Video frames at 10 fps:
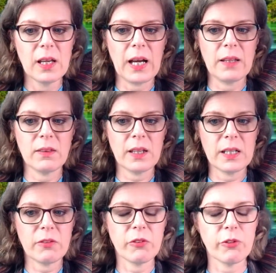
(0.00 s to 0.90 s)
and
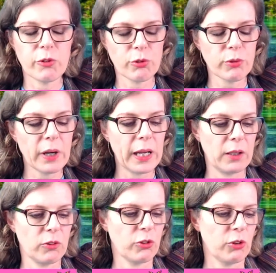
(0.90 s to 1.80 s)
they
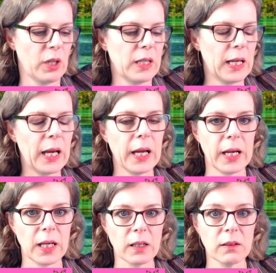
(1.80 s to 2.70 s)
stretch and
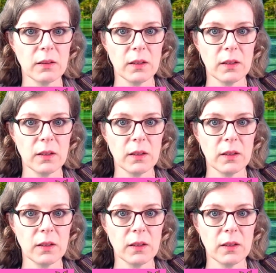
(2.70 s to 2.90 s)
hang